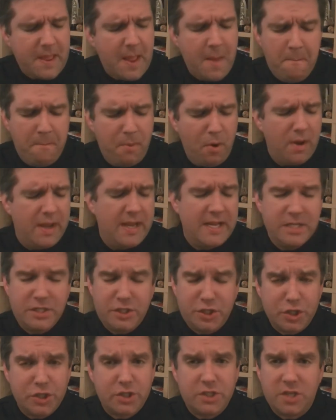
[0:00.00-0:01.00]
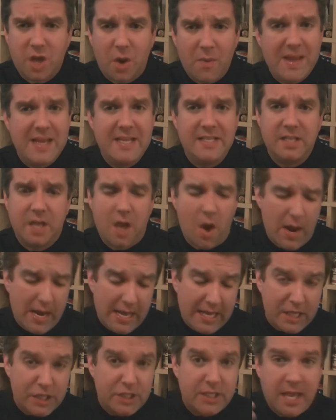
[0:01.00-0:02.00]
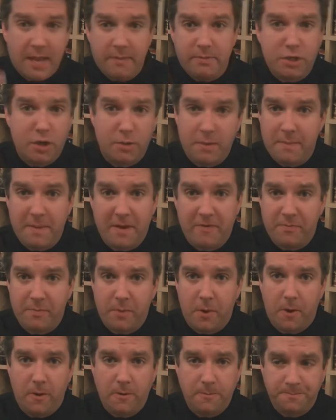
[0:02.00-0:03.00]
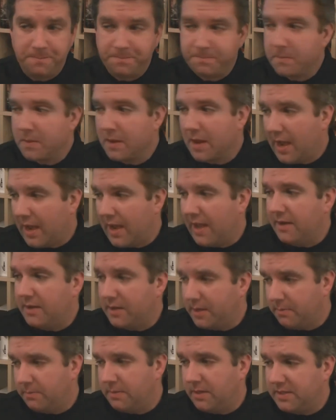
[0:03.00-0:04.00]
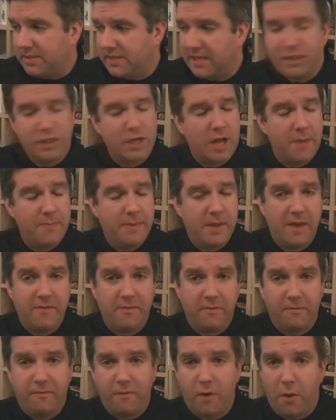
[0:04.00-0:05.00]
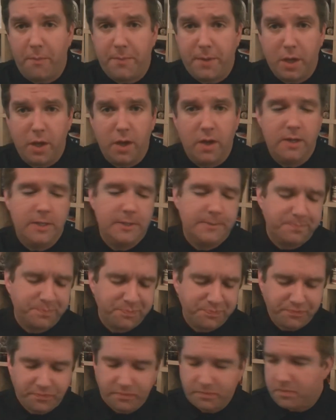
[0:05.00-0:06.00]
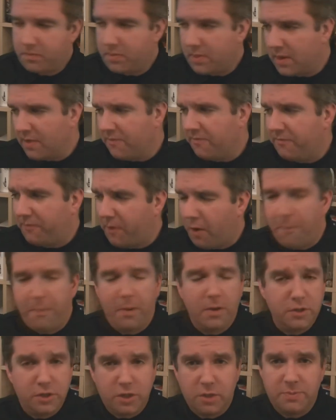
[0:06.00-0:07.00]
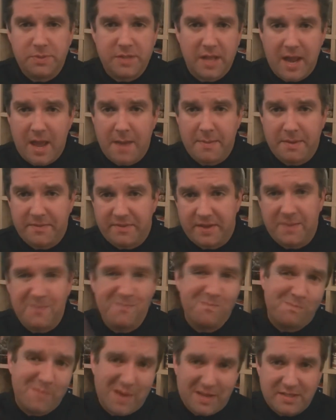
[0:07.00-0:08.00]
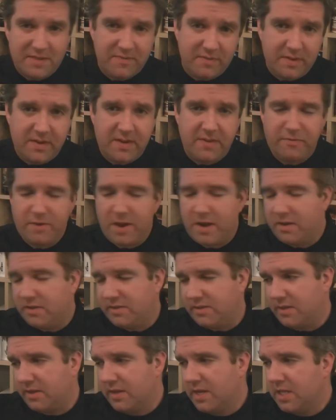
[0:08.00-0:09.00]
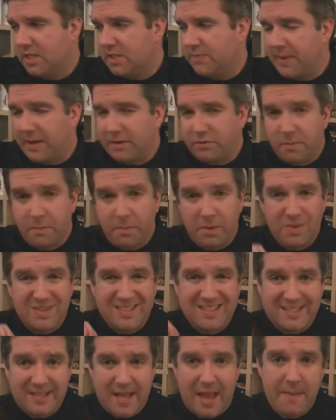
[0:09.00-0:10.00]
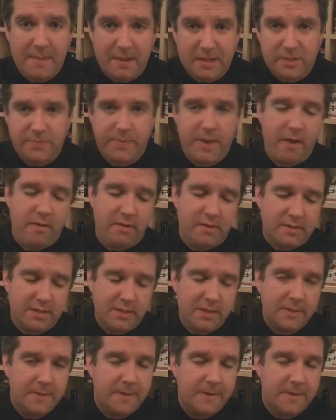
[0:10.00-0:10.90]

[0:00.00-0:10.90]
But it's just so easy going, it just keeps coming back for more. I had a session IPA from Four Pure, 4.2% ABV, massively different end of the spectrum, but it was the same experience.